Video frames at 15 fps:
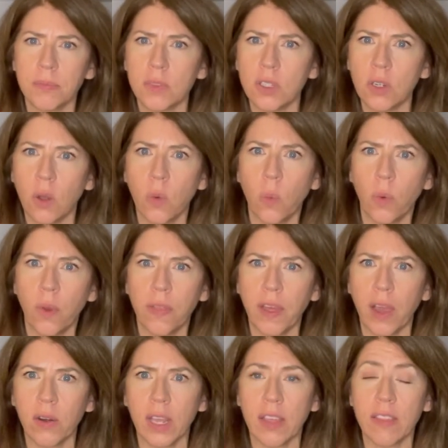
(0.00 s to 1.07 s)
you know,
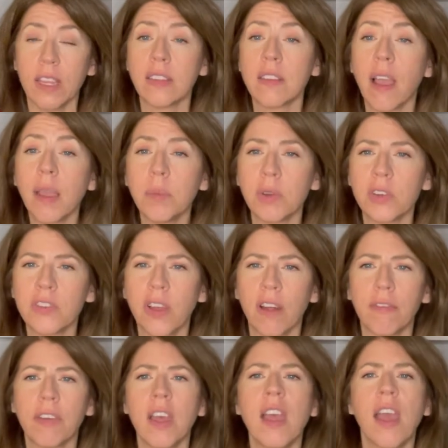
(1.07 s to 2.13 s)
without anything, time
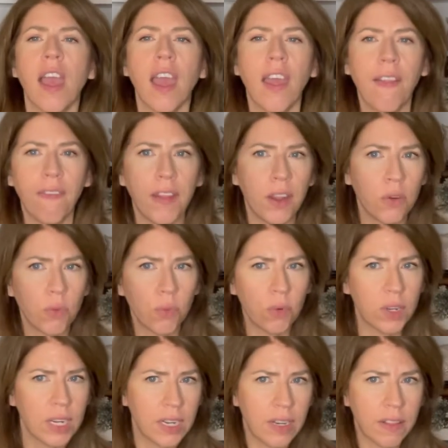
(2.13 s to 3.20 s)
yourself, and then
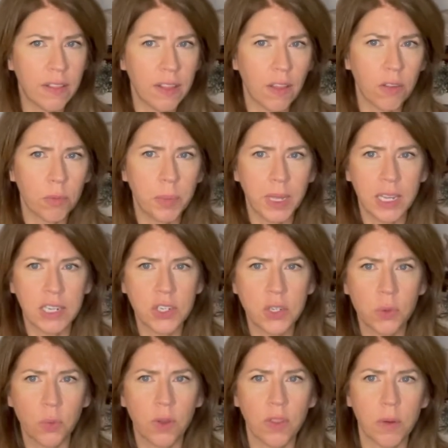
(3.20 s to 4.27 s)
read the other page
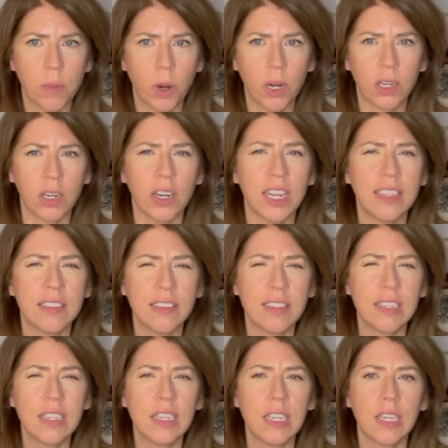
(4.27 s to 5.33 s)
with a marker and
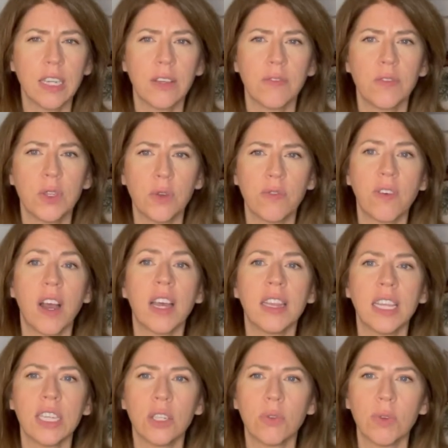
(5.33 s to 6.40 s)
see if you find
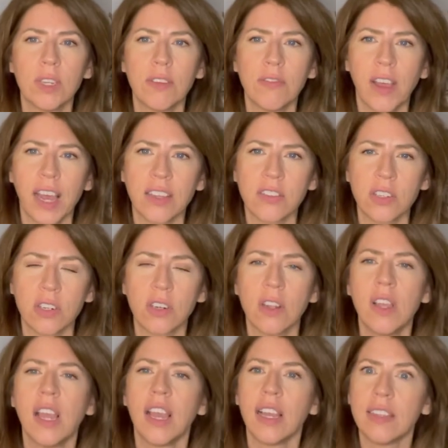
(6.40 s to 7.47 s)
that you read faster
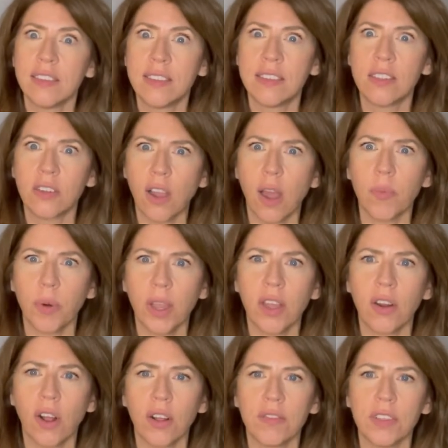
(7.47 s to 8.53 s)
and still
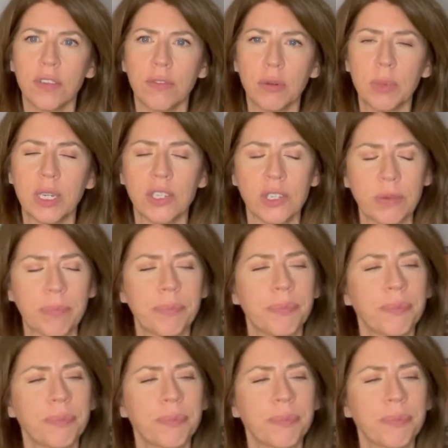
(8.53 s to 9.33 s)
comprehend all of the information.